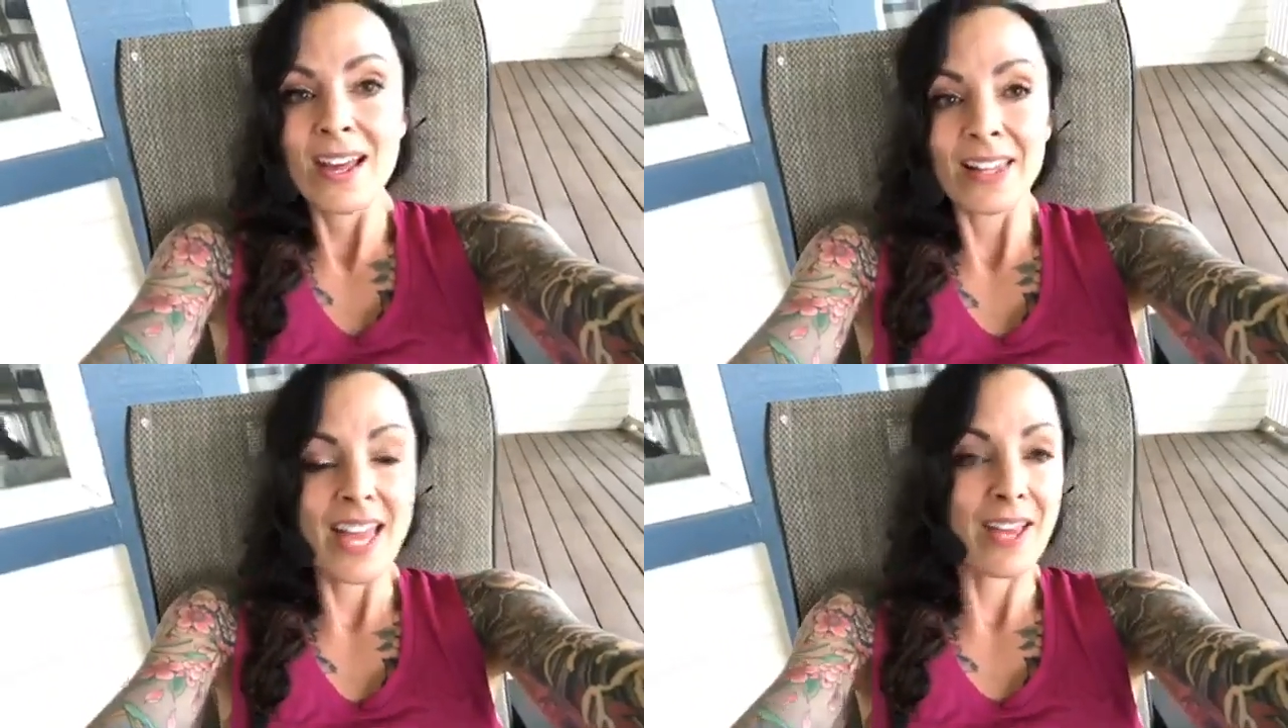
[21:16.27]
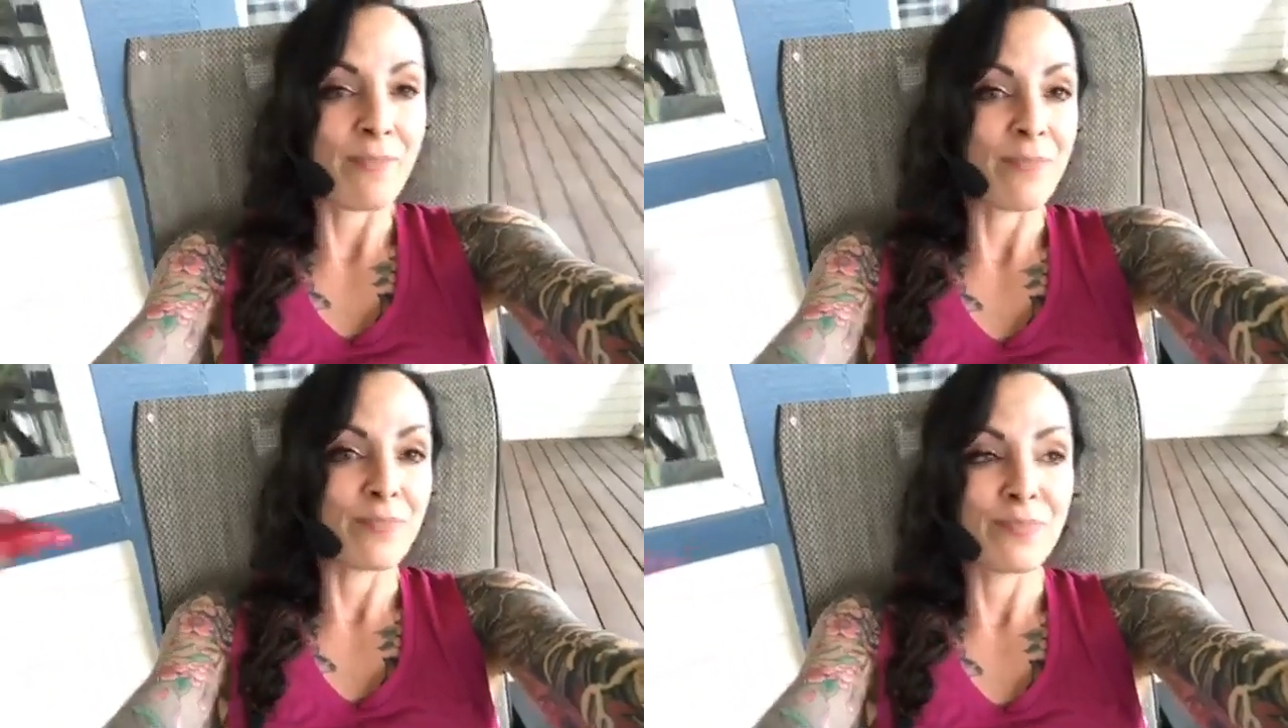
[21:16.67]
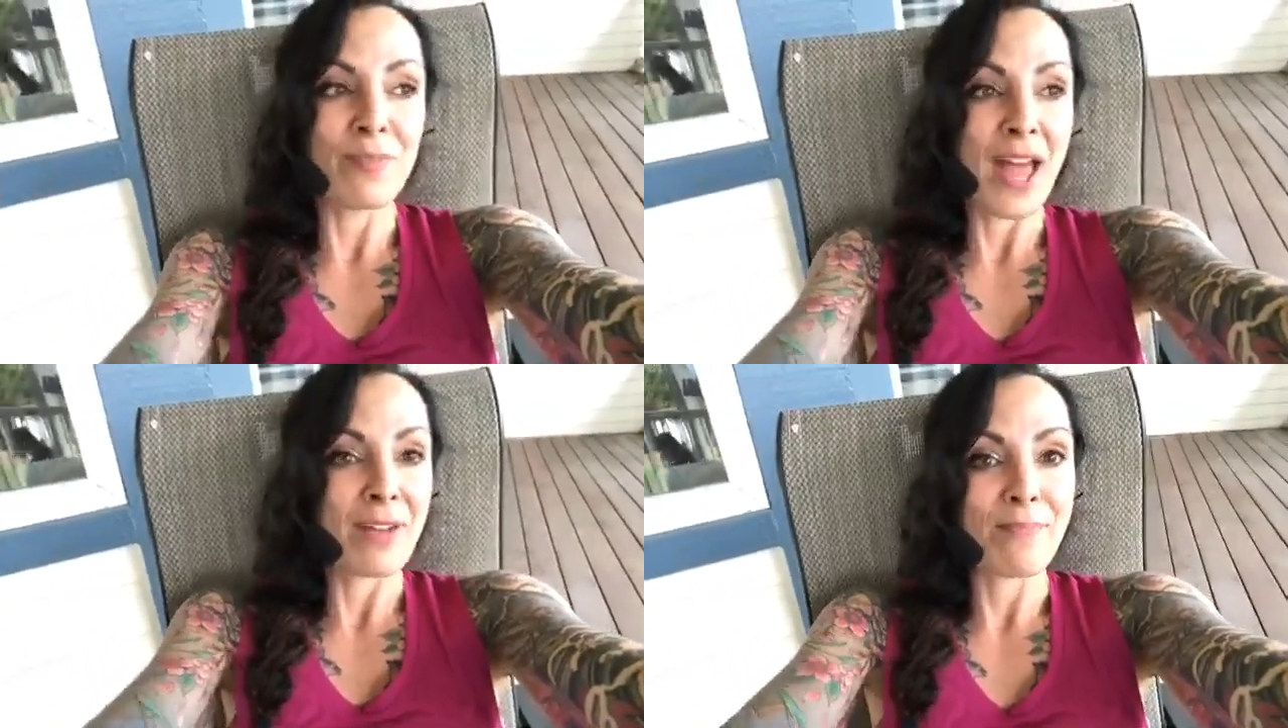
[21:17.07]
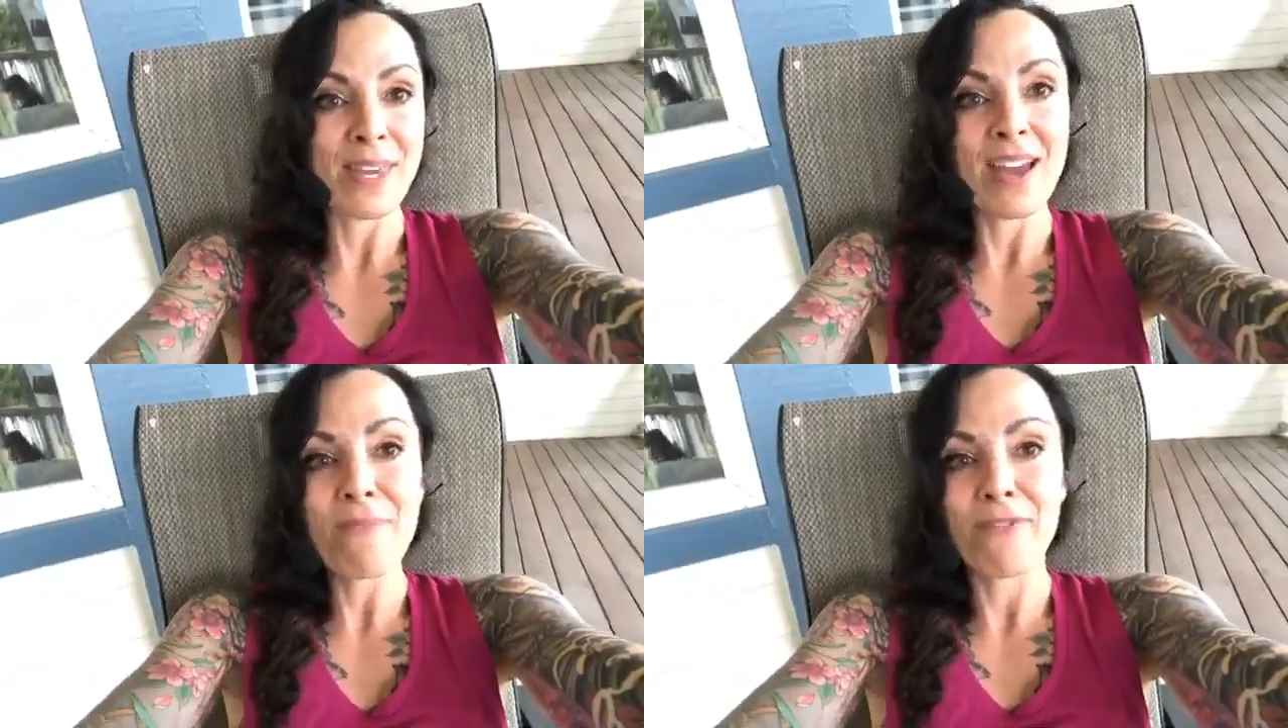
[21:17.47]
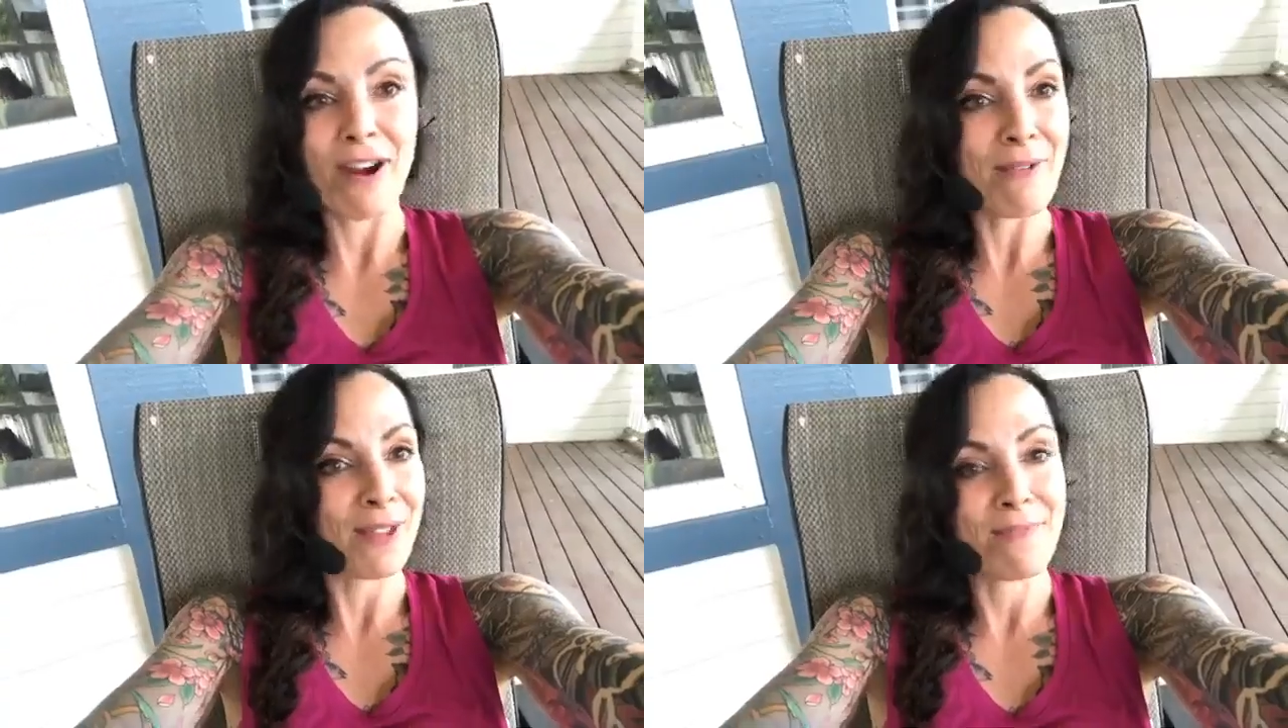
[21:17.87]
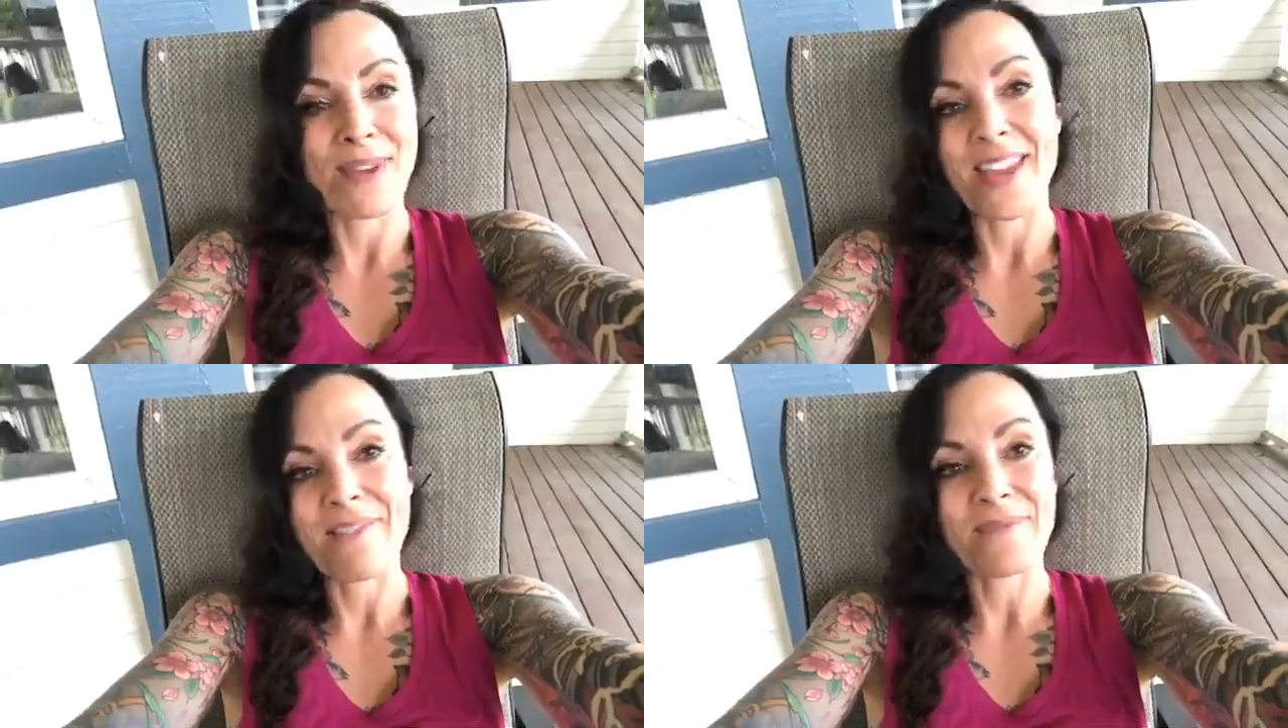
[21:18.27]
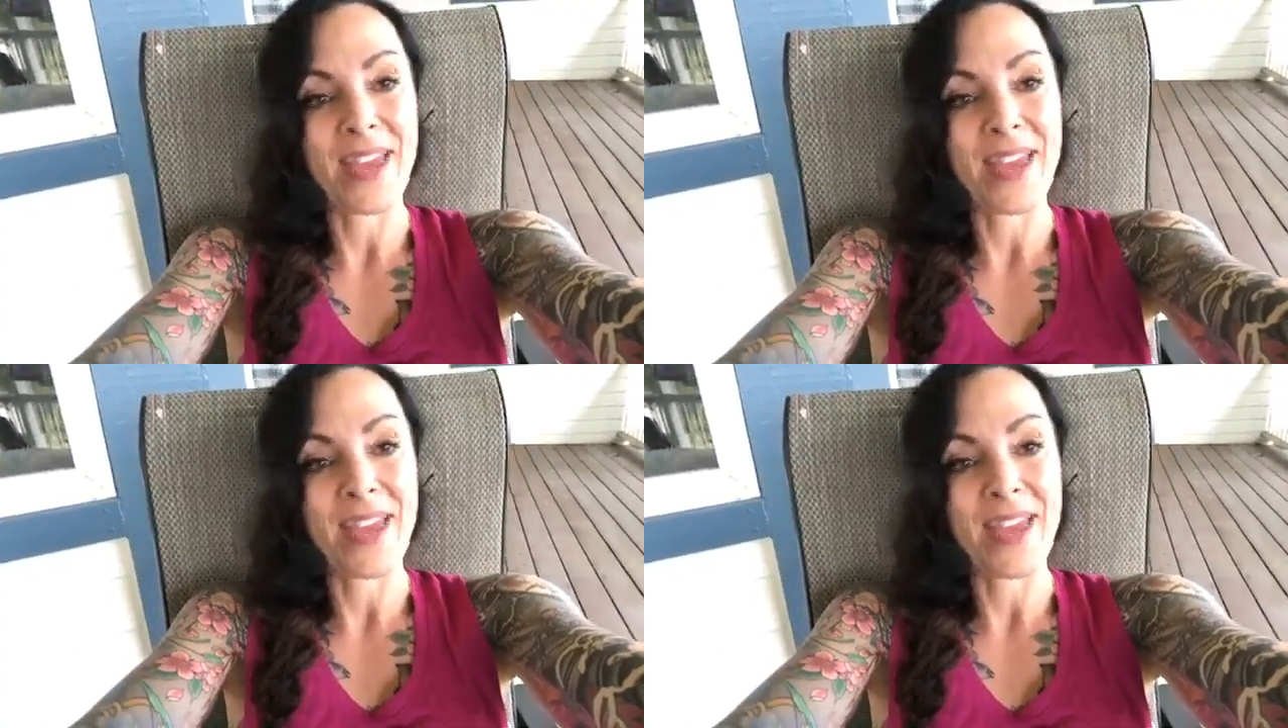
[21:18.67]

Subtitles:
like be up front with me.